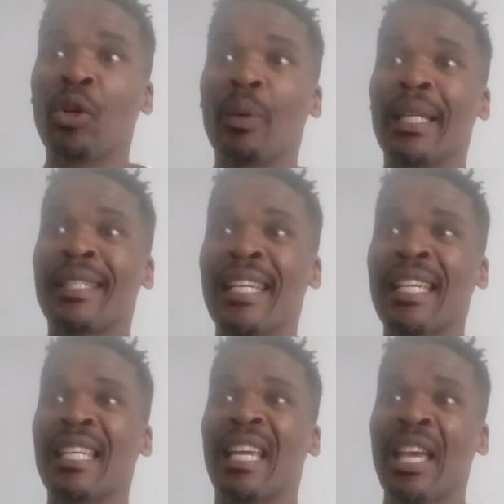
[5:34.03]
Norway,
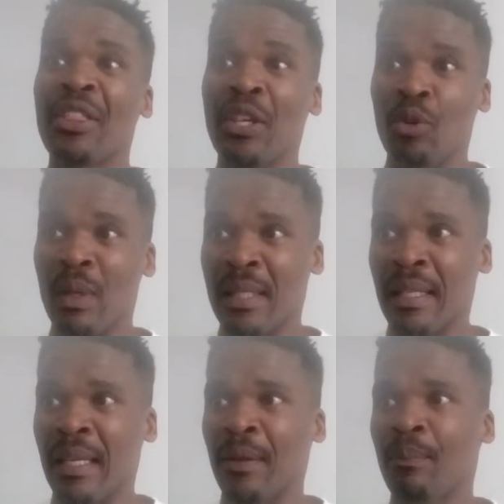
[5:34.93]
Turkey, and the
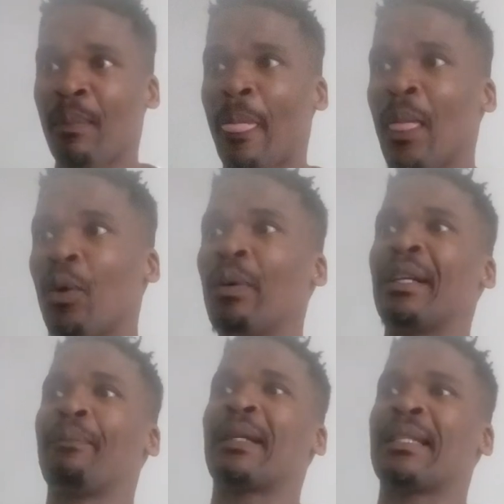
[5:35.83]
USA were
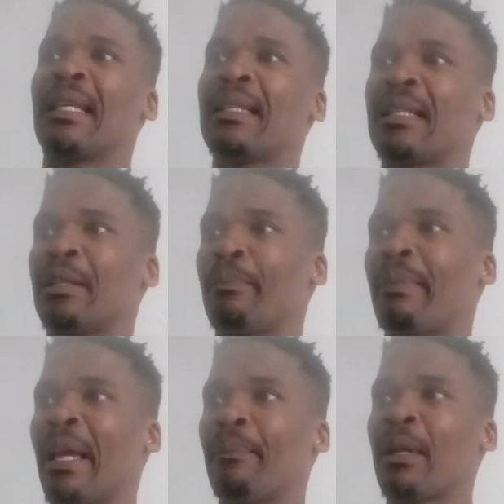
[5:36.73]
represented by a